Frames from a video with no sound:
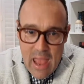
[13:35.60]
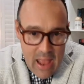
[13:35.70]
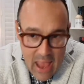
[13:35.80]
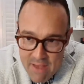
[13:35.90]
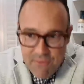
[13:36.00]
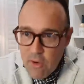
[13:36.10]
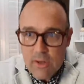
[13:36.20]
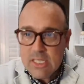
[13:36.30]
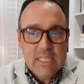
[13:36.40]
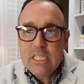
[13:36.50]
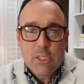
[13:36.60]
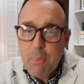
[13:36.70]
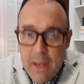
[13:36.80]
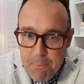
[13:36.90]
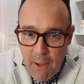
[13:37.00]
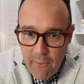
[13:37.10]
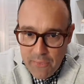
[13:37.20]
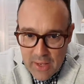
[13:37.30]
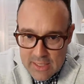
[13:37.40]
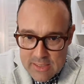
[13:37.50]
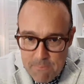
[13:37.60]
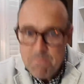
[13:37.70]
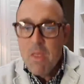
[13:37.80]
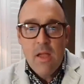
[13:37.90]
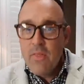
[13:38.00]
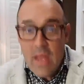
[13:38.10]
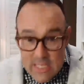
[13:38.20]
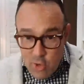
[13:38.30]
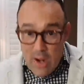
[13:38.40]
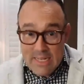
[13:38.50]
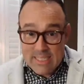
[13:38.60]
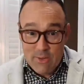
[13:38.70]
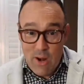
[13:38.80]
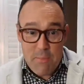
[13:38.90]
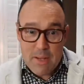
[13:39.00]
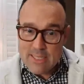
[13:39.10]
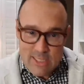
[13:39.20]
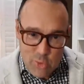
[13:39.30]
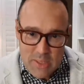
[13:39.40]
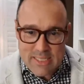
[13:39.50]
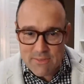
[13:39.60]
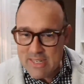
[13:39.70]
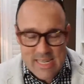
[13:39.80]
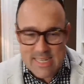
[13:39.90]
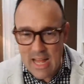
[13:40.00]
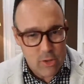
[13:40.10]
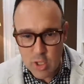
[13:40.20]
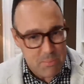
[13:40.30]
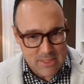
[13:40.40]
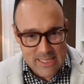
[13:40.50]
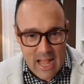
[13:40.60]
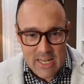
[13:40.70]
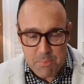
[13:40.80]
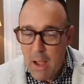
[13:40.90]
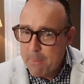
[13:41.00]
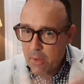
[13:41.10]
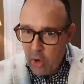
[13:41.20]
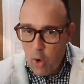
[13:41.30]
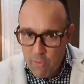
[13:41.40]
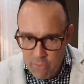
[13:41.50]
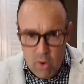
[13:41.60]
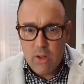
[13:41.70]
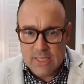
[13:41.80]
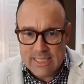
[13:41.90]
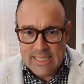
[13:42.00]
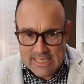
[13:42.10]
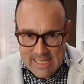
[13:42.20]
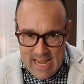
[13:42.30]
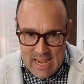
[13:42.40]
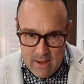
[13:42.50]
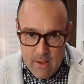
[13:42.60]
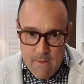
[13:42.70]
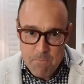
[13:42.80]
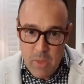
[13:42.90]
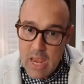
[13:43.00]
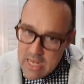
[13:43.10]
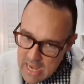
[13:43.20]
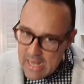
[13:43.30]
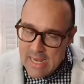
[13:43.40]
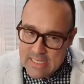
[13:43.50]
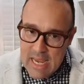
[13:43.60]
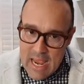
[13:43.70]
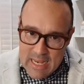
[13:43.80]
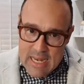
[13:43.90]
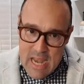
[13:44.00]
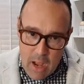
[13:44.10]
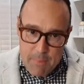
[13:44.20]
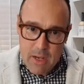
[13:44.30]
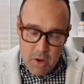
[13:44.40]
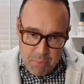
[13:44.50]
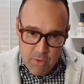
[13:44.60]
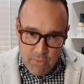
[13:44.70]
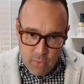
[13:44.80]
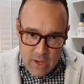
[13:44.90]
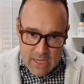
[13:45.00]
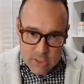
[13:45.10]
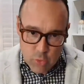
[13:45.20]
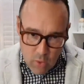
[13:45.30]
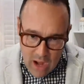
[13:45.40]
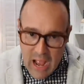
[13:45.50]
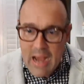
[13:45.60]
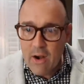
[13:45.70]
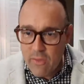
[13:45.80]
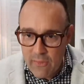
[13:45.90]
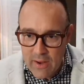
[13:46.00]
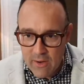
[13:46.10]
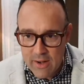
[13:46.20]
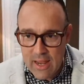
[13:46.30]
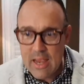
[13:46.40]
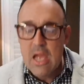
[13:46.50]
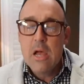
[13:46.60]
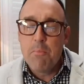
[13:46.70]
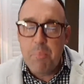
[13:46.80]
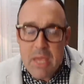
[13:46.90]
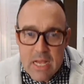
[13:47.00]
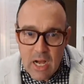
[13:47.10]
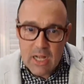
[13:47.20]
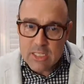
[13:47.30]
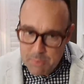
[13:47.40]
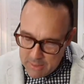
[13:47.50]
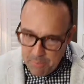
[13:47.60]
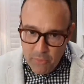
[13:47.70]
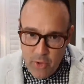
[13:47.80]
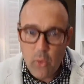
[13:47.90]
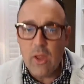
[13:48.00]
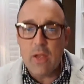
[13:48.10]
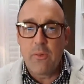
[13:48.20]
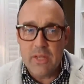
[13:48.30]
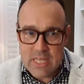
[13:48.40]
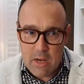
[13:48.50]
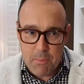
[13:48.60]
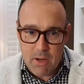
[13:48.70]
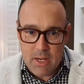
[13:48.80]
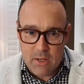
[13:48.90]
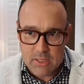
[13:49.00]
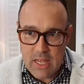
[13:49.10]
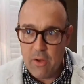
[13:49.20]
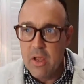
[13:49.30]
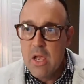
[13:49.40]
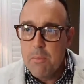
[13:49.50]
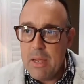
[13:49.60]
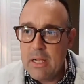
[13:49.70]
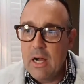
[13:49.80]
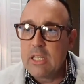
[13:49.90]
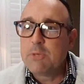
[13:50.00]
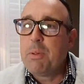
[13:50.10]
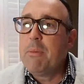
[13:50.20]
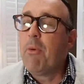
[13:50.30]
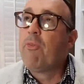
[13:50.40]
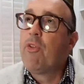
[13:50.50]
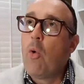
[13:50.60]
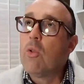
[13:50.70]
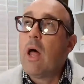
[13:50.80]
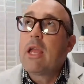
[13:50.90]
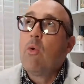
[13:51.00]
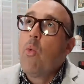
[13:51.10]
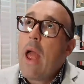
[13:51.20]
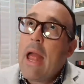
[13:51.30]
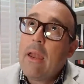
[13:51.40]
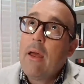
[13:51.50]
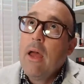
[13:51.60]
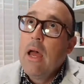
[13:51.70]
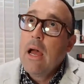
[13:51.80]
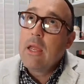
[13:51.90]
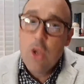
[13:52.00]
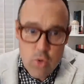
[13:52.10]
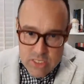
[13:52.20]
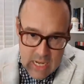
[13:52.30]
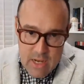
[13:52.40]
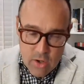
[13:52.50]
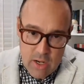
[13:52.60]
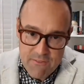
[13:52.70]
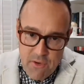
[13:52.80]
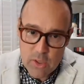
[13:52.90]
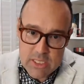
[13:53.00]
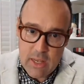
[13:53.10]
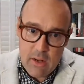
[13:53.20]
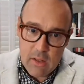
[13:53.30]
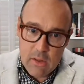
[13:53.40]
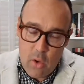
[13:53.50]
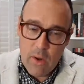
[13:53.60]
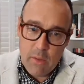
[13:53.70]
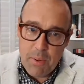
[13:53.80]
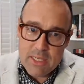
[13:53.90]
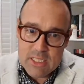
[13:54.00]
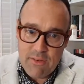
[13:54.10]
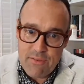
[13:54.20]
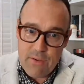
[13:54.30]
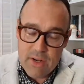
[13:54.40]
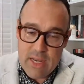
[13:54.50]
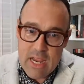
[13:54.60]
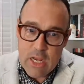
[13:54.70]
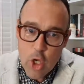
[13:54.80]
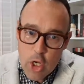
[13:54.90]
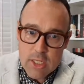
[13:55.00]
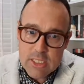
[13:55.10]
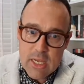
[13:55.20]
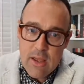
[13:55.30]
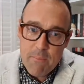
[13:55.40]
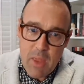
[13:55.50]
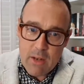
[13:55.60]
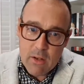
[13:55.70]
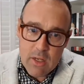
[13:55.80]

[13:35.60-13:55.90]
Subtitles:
ever since he's been in politics. That's crazy, right? Because in 2017, Donald Trump was not as popular overall as he is today. And yet his economic approval ratings were higher than they are today, because people don't like when the stock market goes down, because people don't like when you say you're going to focus on lowering the prices of everyday goods and